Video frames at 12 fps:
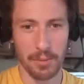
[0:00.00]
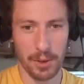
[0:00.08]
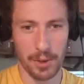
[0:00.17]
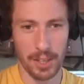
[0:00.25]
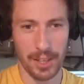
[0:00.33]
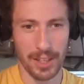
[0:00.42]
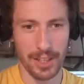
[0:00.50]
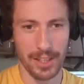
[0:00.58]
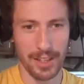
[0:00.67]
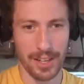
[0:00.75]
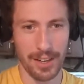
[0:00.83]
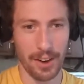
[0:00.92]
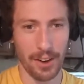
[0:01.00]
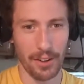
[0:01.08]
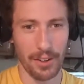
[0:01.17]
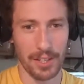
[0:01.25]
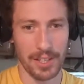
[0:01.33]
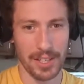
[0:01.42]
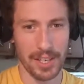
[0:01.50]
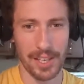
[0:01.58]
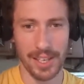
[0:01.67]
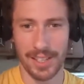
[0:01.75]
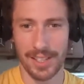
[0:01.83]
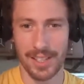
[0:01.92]
music in all of these
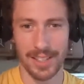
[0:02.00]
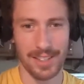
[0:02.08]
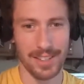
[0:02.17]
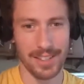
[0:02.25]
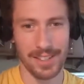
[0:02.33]
cities.